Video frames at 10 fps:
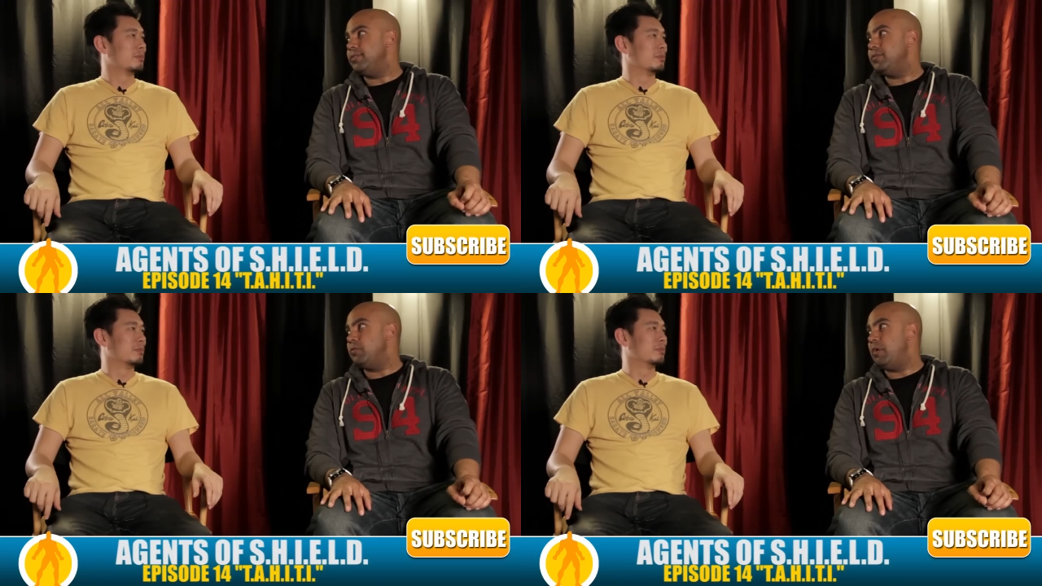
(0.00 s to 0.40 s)
Speaker 1: who's
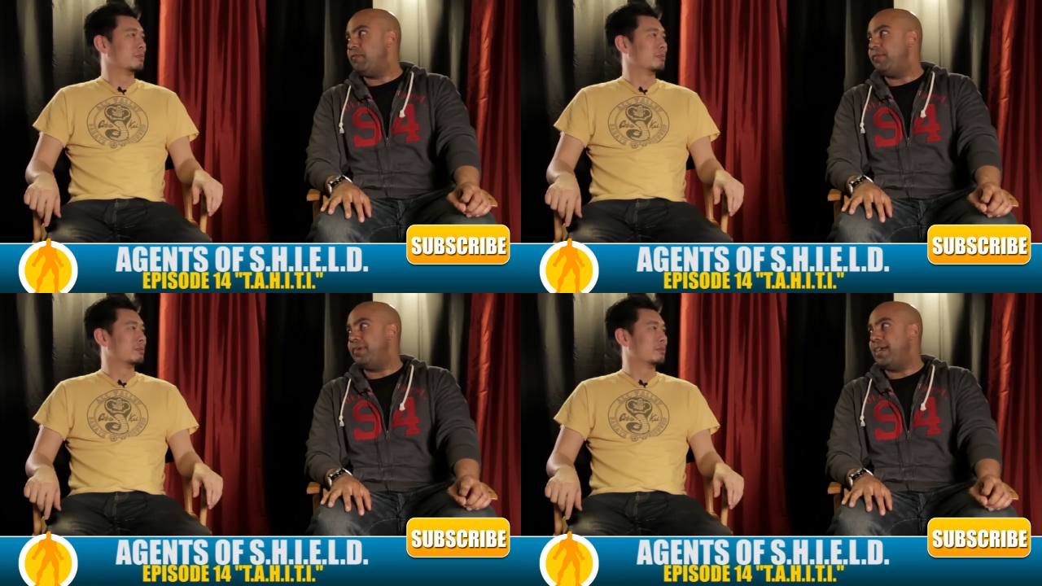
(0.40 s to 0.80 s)
one of my
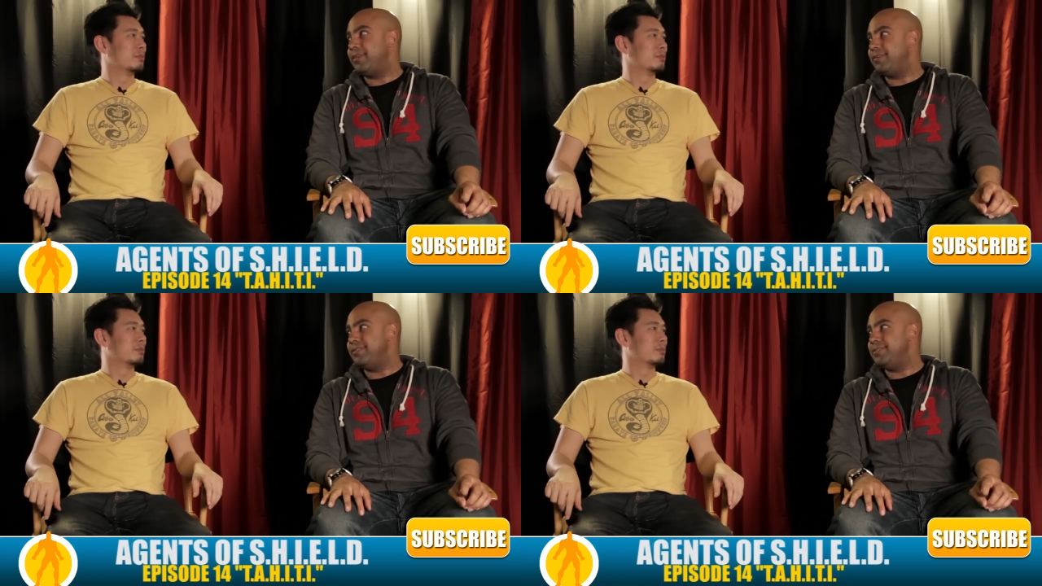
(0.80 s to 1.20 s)
favorite
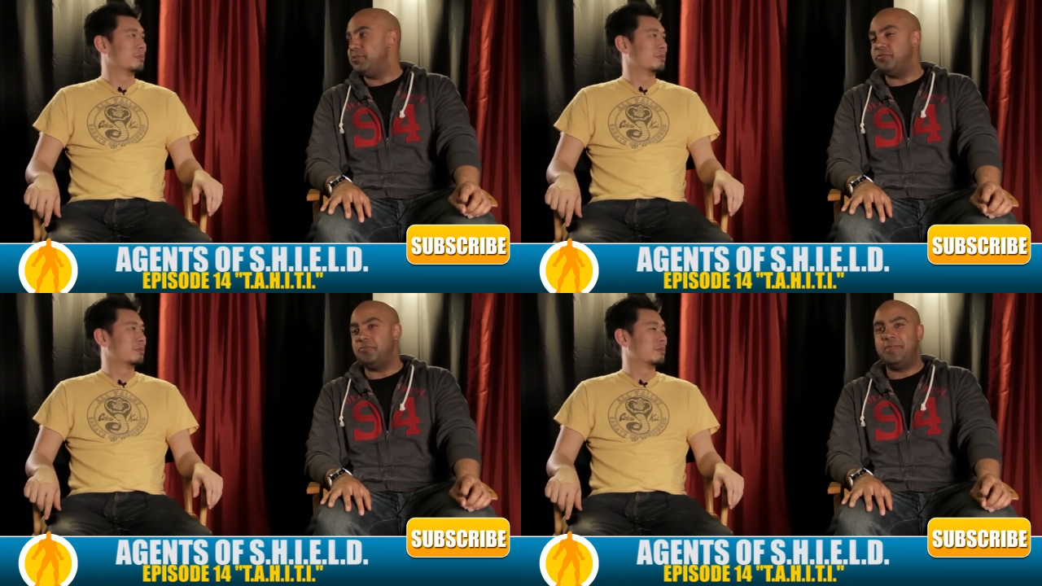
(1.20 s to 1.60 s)
actors, you know,
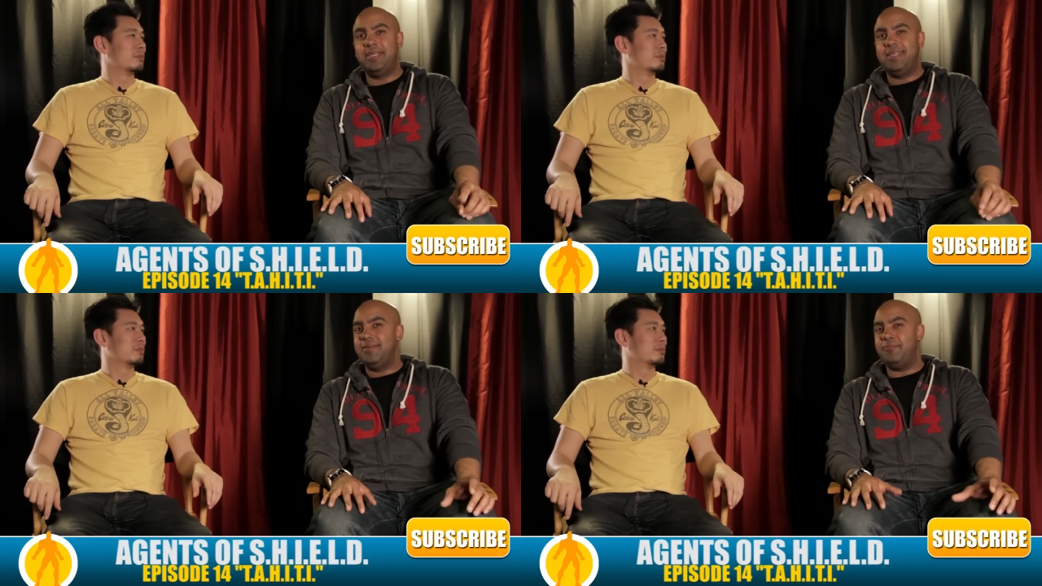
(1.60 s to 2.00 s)
from
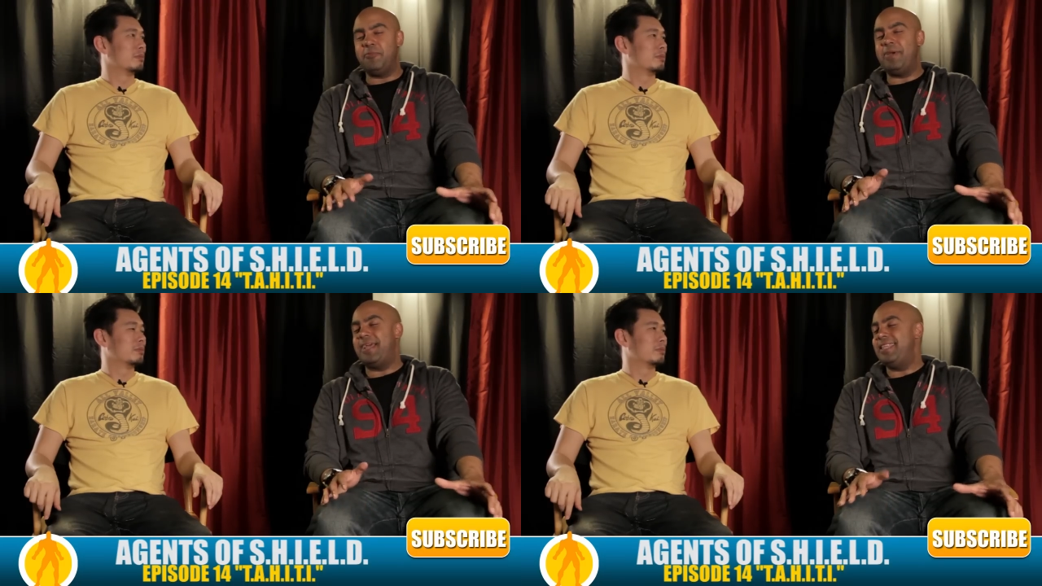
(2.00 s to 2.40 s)

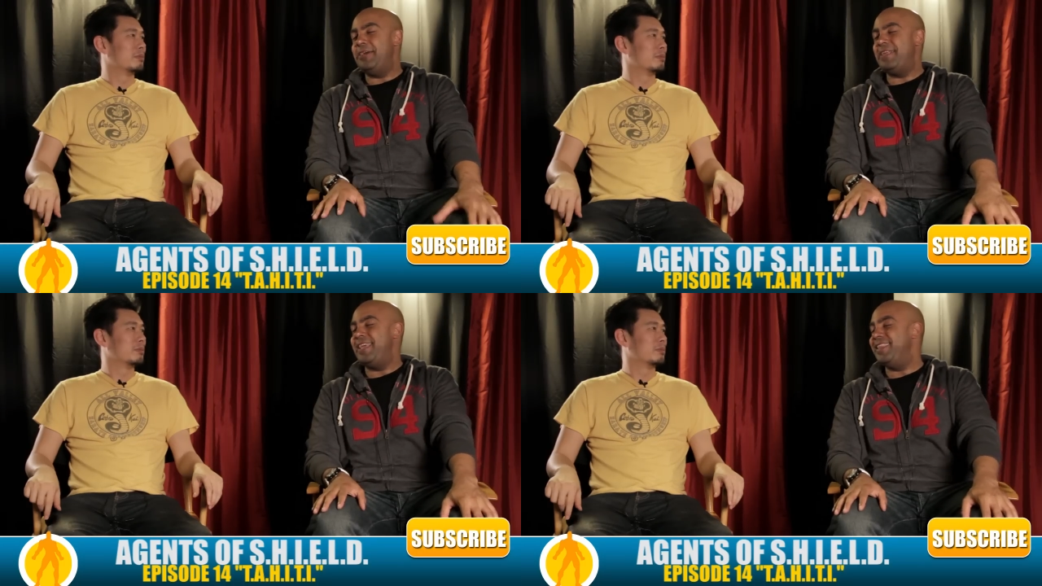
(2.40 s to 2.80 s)
back in the day with
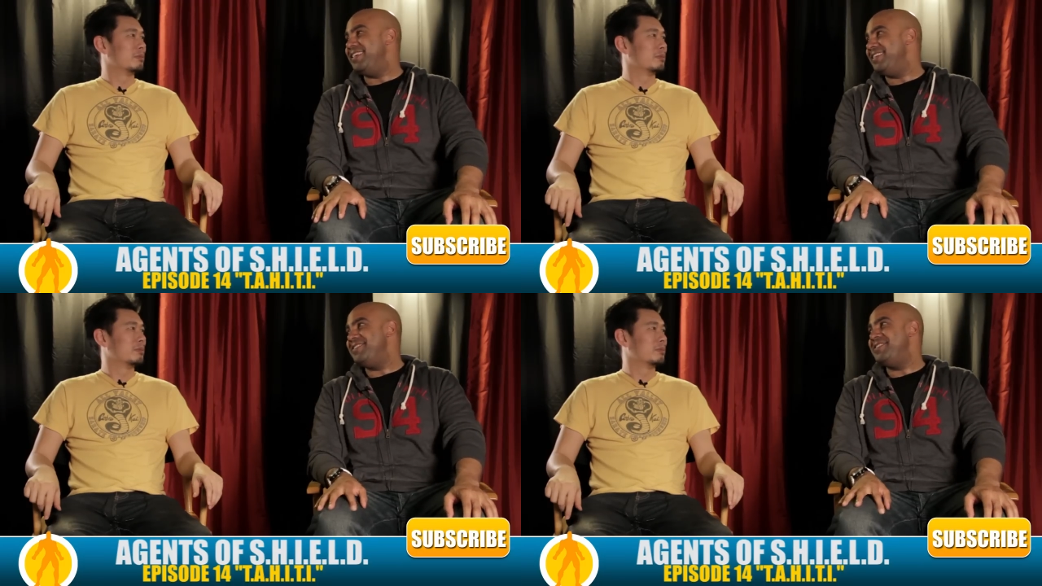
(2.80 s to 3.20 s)

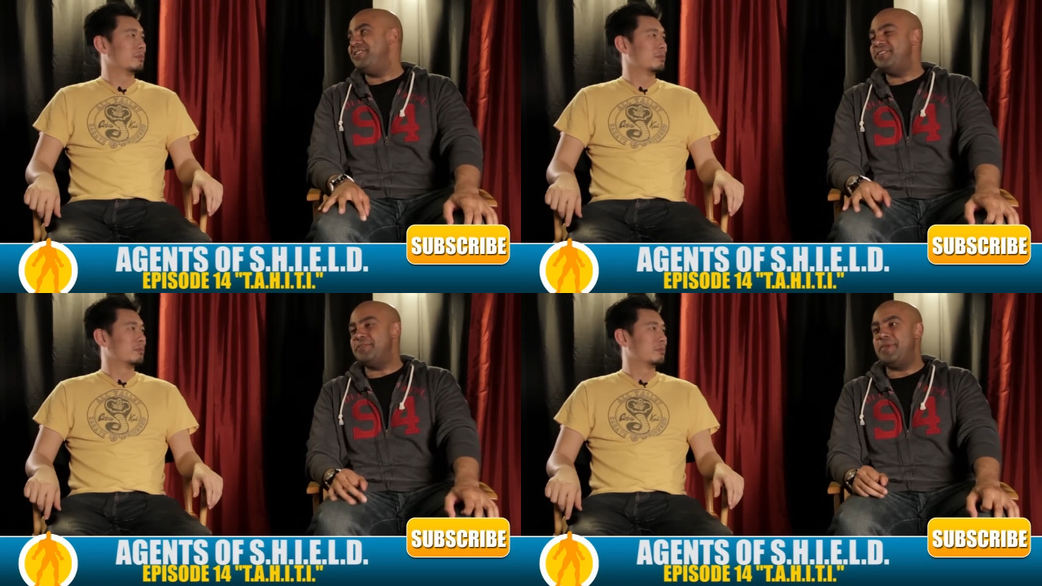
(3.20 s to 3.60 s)
Aliens. You know, he's
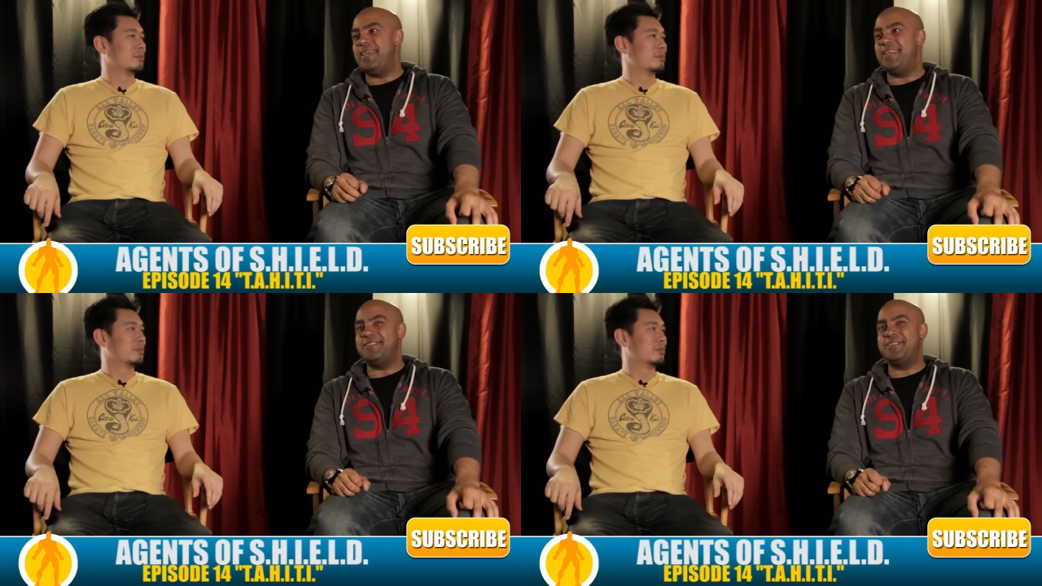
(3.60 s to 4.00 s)
the
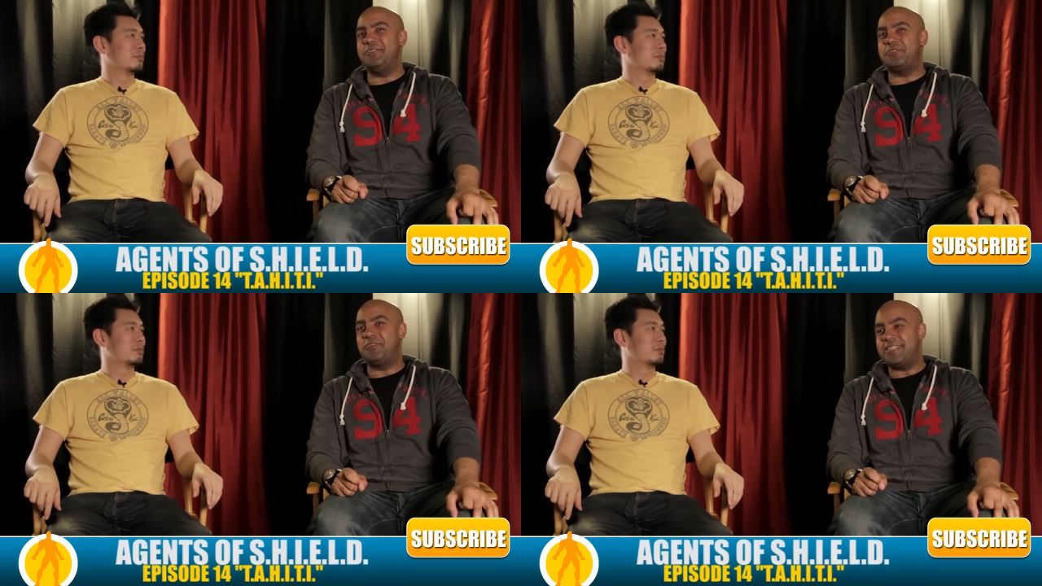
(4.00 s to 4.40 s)
man. So it's
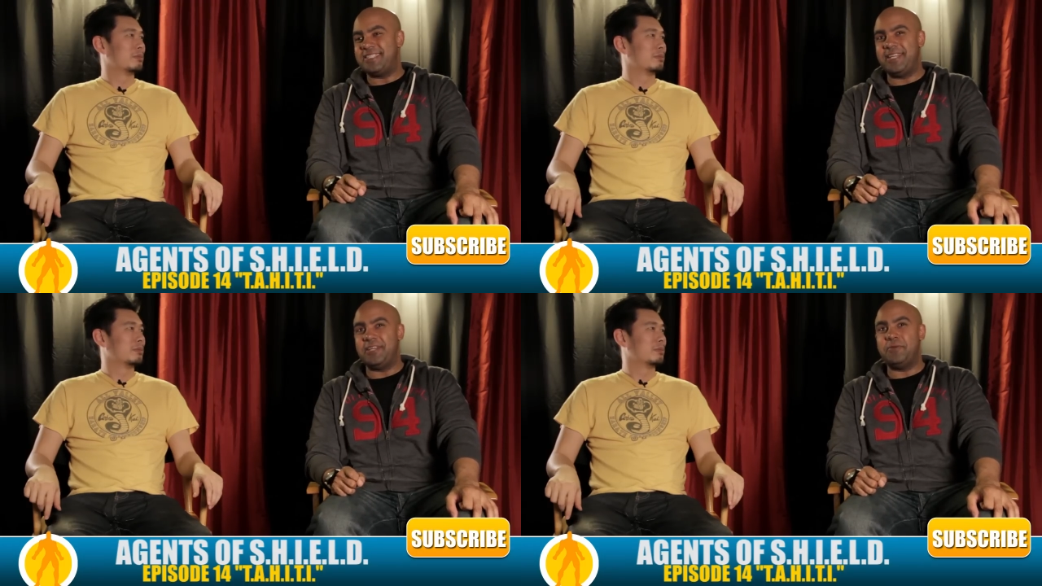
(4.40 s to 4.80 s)
great seeing
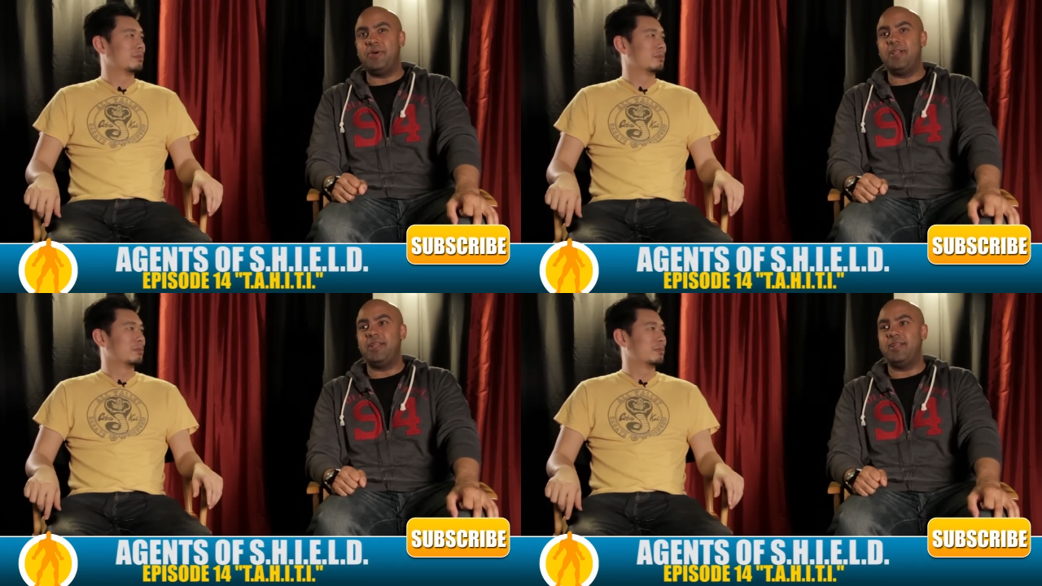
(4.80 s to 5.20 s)
him on
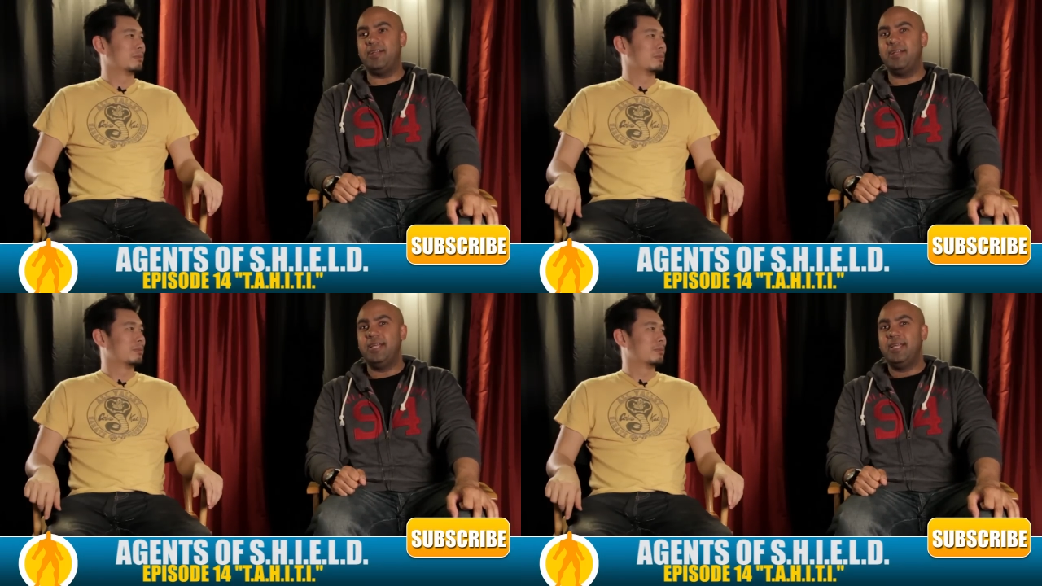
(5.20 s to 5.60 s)
here.
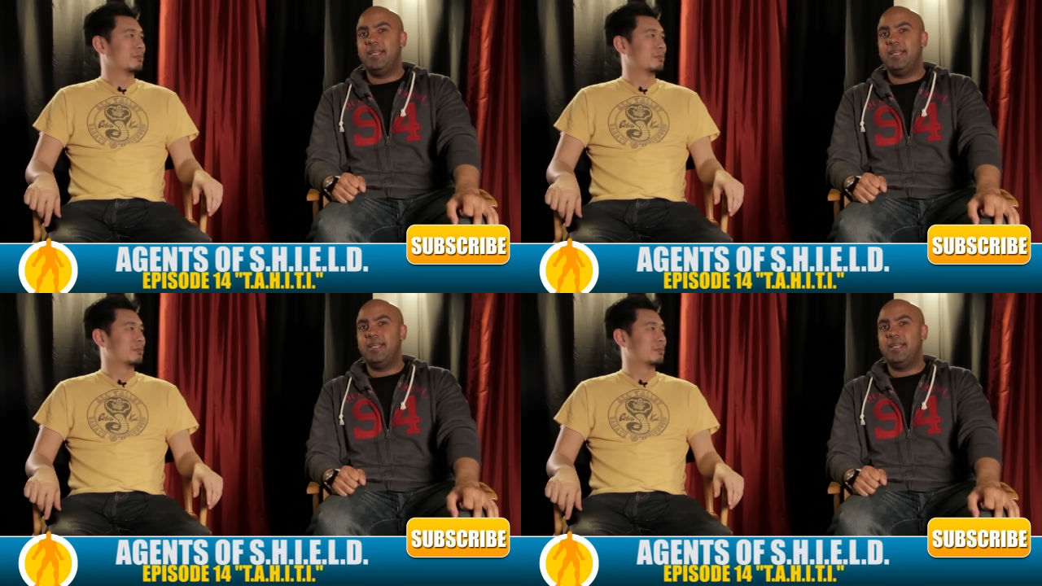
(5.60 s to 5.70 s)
